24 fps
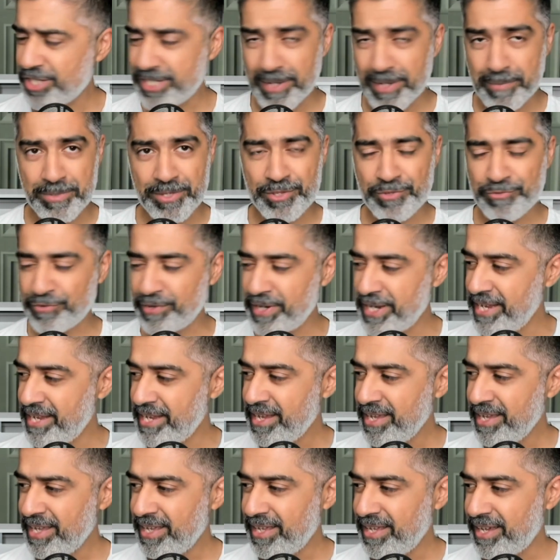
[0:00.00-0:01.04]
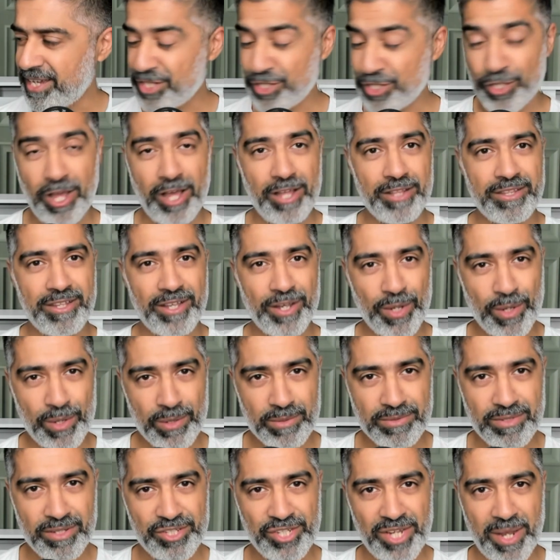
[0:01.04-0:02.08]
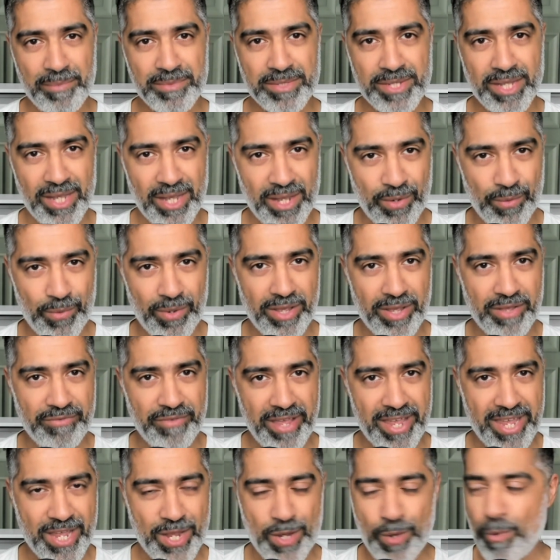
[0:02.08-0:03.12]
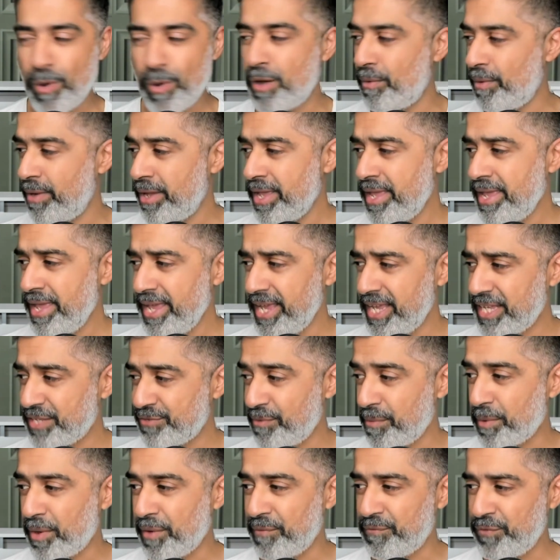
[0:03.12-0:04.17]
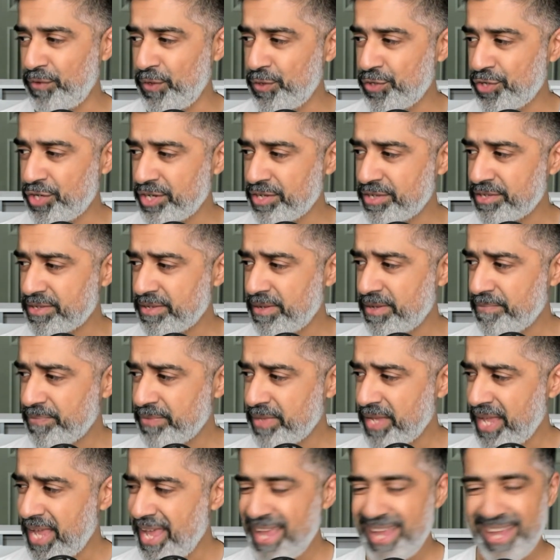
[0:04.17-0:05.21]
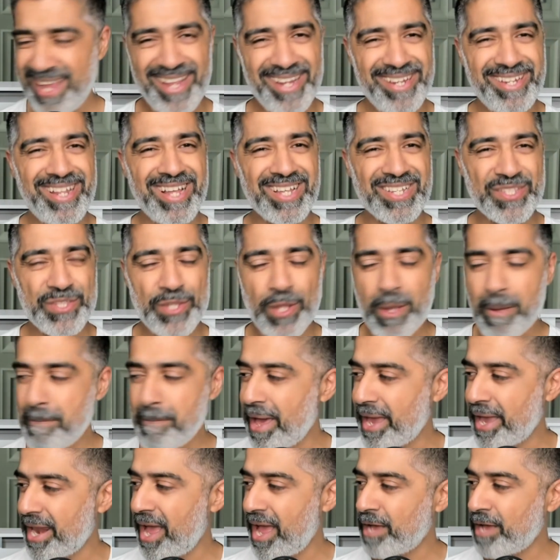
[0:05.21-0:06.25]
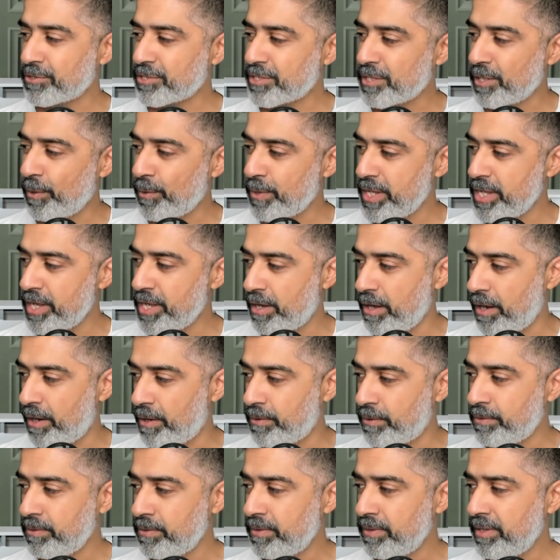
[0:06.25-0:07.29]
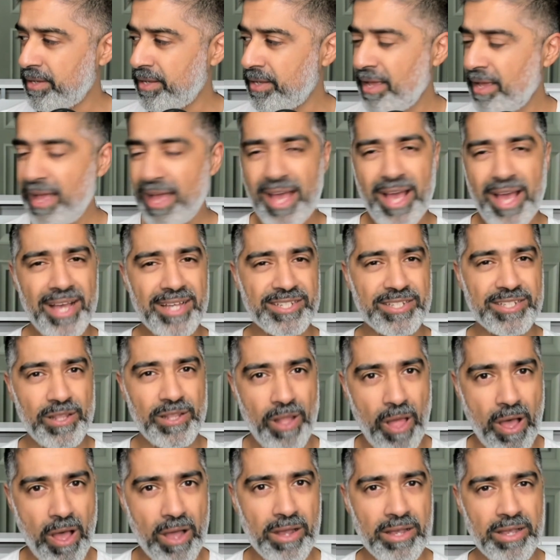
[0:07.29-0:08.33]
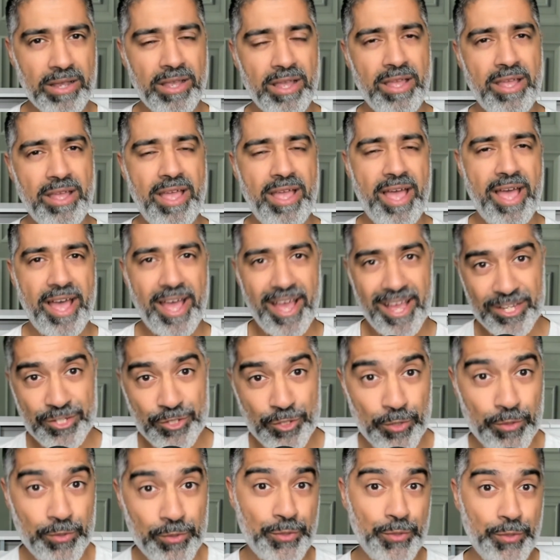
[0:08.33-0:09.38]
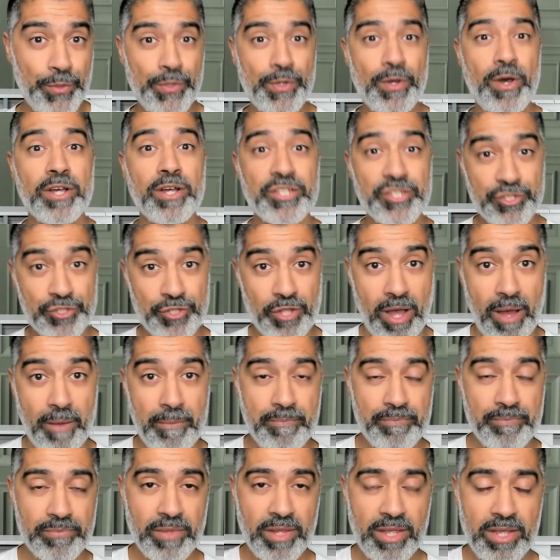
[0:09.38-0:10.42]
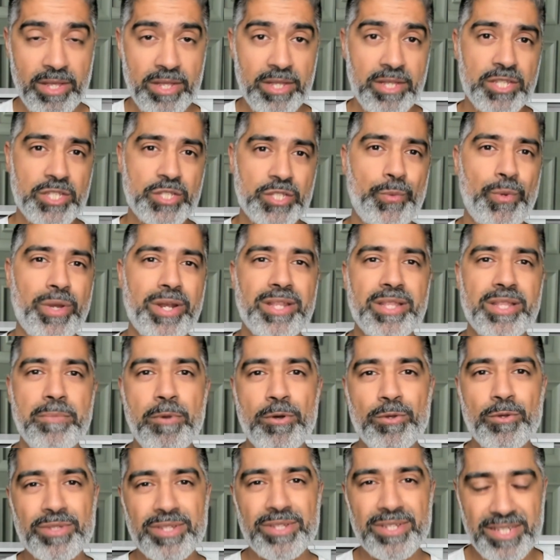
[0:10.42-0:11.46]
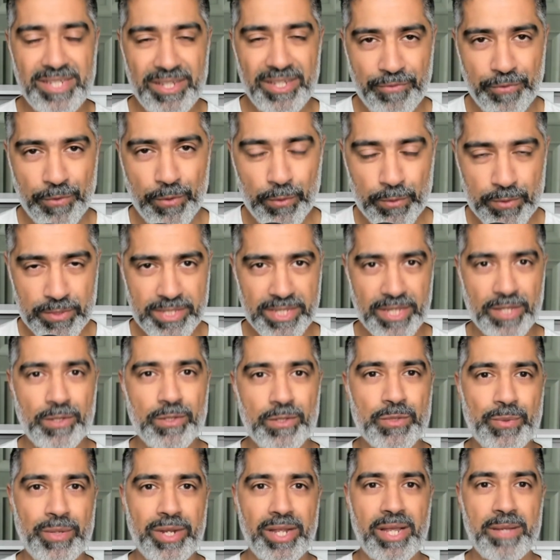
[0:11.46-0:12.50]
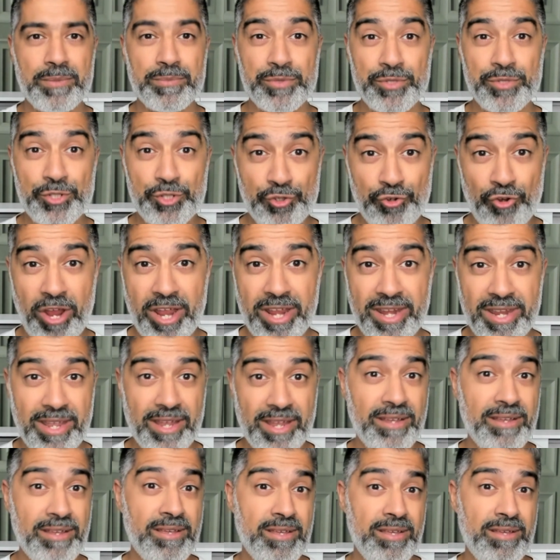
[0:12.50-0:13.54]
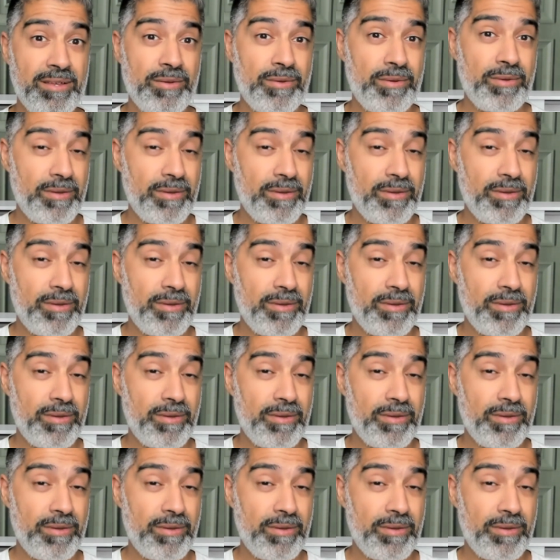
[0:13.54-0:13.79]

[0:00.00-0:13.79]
chapter 3. I start the chapter with a quote. It's from Confucius. It does not matter how slowly you go, as long as you do not stop. So one of the most difficult skills when it comes to trading